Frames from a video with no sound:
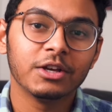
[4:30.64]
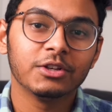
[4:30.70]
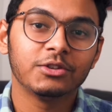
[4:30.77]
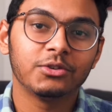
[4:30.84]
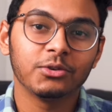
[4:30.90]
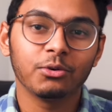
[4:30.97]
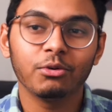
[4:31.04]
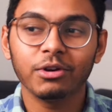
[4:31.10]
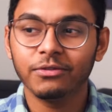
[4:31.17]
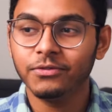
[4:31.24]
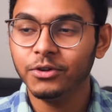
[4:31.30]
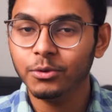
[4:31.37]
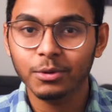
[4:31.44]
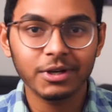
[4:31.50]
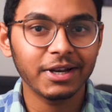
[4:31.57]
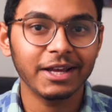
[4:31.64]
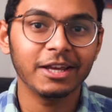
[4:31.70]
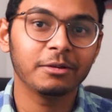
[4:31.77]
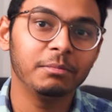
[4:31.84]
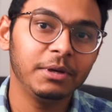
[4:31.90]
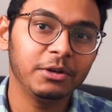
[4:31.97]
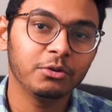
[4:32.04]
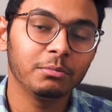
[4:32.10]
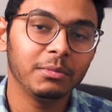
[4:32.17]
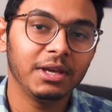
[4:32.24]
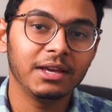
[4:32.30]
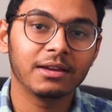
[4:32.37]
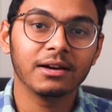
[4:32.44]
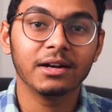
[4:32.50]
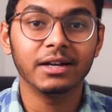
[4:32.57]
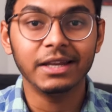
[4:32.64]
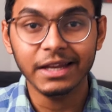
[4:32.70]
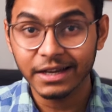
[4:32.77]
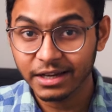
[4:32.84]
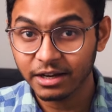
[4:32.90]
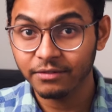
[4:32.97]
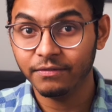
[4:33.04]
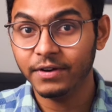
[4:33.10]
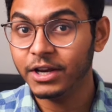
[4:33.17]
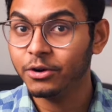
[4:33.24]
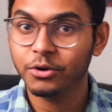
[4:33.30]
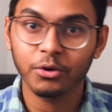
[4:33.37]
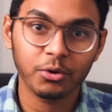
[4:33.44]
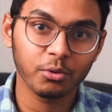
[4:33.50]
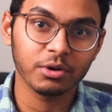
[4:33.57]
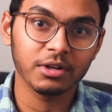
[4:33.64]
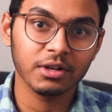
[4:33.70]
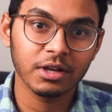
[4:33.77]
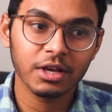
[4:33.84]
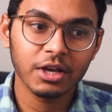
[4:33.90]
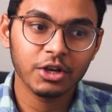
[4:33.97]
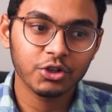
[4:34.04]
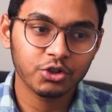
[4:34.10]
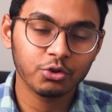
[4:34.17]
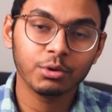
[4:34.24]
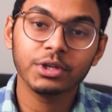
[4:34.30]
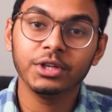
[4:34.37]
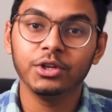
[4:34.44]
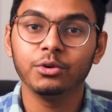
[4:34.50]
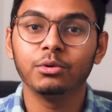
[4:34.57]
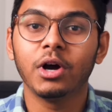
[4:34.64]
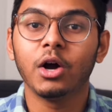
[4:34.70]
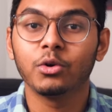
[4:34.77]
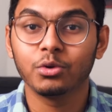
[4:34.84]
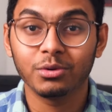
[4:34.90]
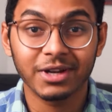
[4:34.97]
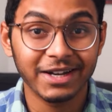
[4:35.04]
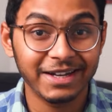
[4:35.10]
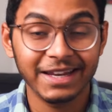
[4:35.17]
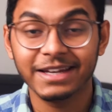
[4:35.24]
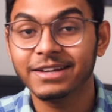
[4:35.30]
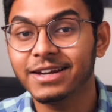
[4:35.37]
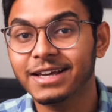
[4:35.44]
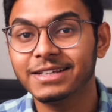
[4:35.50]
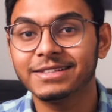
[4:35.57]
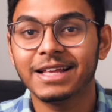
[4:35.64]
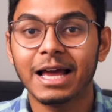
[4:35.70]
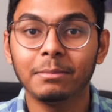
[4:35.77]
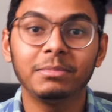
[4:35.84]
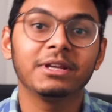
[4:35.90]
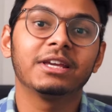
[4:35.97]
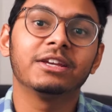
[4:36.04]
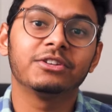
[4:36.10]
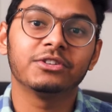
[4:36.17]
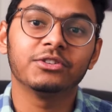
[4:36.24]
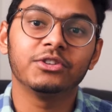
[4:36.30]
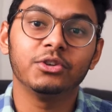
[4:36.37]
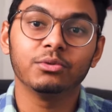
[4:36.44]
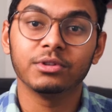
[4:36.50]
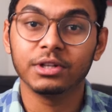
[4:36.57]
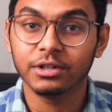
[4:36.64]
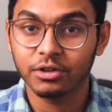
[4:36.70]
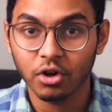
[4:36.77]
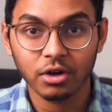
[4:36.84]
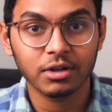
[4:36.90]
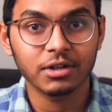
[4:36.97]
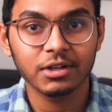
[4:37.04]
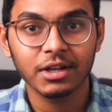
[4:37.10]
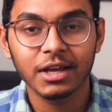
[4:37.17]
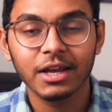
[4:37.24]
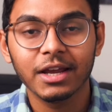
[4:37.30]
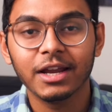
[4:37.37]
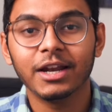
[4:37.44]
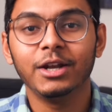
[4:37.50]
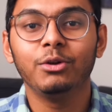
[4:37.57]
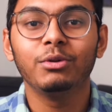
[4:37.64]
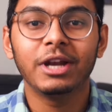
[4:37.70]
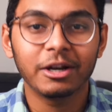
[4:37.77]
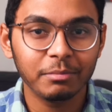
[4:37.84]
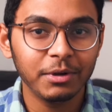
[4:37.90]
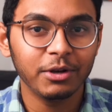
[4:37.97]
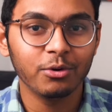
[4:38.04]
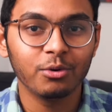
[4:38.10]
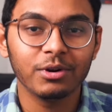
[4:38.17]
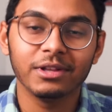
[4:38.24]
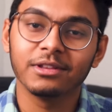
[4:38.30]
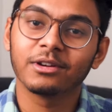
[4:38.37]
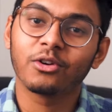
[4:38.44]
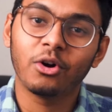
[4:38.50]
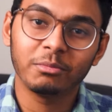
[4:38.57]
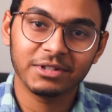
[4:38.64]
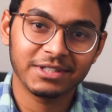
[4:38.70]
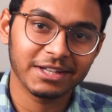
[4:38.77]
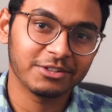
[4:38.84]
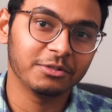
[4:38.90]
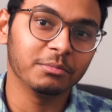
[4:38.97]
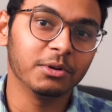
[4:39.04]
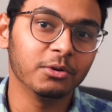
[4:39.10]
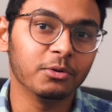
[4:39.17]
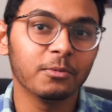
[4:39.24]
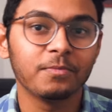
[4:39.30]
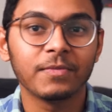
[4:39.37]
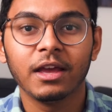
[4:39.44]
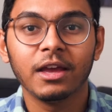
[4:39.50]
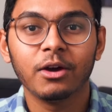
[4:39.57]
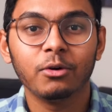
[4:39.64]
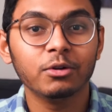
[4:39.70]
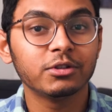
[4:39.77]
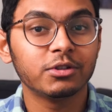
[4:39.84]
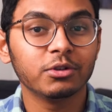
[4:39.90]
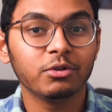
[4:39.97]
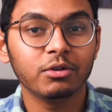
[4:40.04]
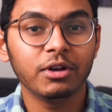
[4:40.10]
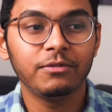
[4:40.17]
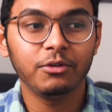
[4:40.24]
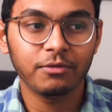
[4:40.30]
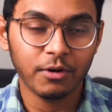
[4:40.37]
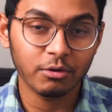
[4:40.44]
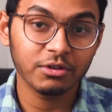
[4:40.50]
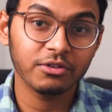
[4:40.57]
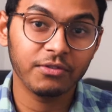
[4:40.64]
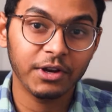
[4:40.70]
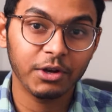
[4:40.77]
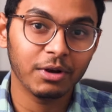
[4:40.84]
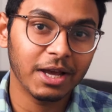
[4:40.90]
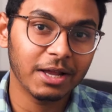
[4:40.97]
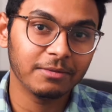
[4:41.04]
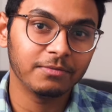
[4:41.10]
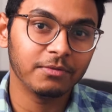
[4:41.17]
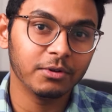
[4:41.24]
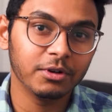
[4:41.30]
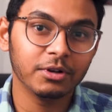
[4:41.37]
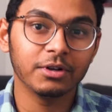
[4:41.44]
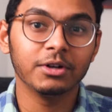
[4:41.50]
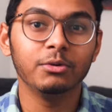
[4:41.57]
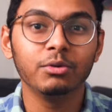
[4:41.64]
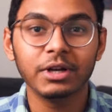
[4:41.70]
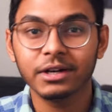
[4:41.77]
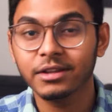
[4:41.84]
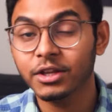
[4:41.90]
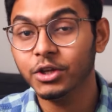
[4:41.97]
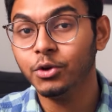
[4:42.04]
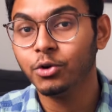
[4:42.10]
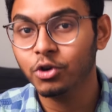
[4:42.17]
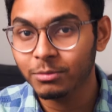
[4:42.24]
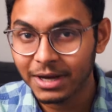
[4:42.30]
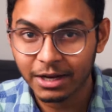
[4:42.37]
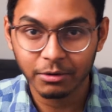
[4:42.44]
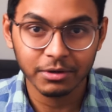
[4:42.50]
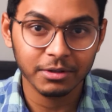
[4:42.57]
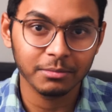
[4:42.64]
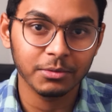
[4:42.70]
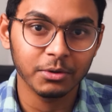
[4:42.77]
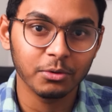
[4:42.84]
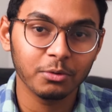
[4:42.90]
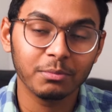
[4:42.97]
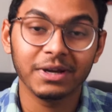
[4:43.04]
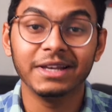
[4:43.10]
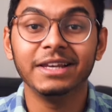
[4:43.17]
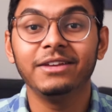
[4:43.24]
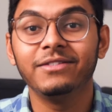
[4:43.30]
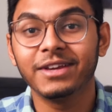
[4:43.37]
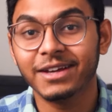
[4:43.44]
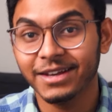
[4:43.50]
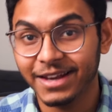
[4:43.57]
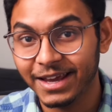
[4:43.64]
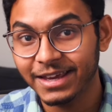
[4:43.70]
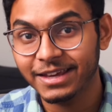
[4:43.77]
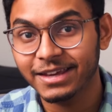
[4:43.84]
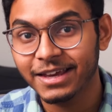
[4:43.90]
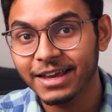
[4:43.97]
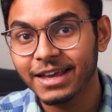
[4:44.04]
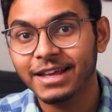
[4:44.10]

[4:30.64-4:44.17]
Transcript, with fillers: So if you would like me to make a detailed video tutorial showing you how to containerize applications using Docker, do let me know in the comment section below. Also, if you found this video helpful, do let the YouTube algorithm know by leaving a like.